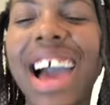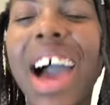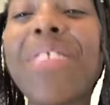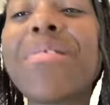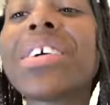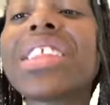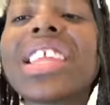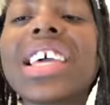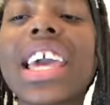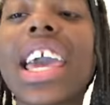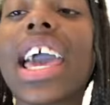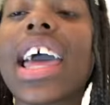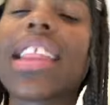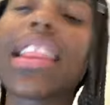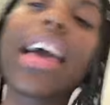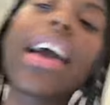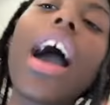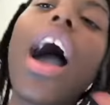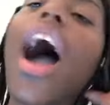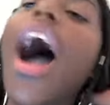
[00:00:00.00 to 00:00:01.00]
I really can't.
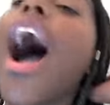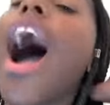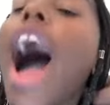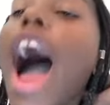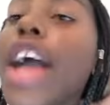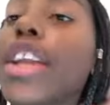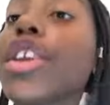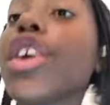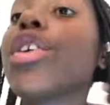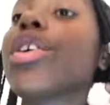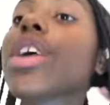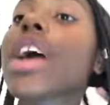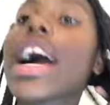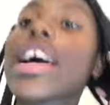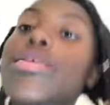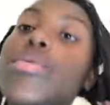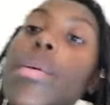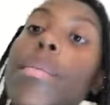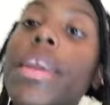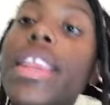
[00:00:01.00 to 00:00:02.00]
Like, I know you
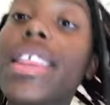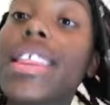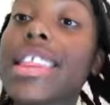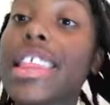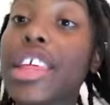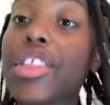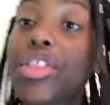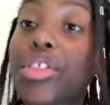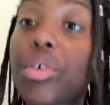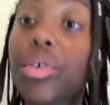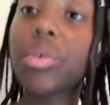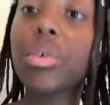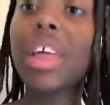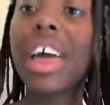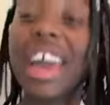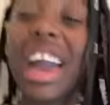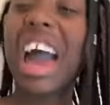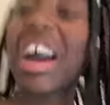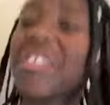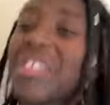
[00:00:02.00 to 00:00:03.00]
guys want me to sit through,
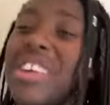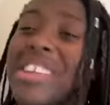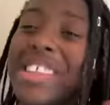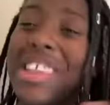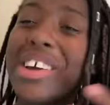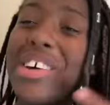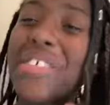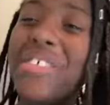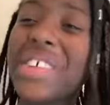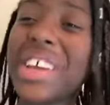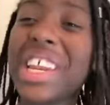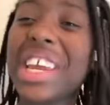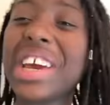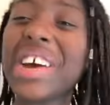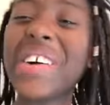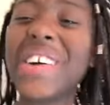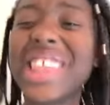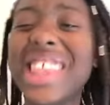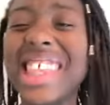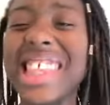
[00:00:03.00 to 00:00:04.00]
like, every single
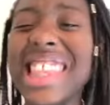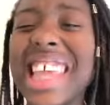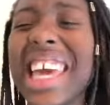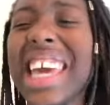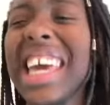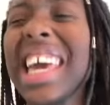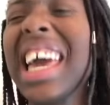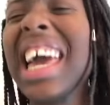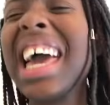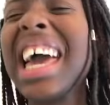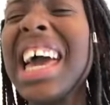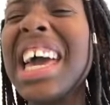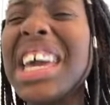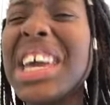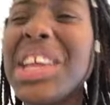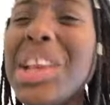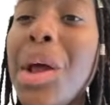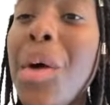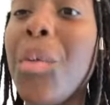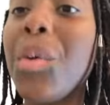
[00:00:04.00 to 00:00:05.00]
video and just, like,
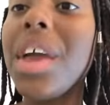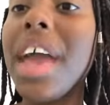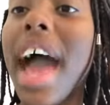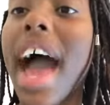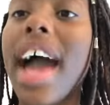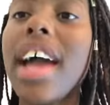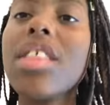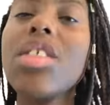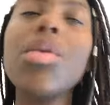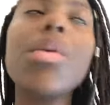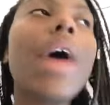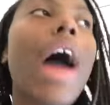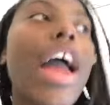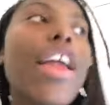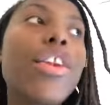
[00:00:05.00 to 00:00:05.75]
you know, react to it.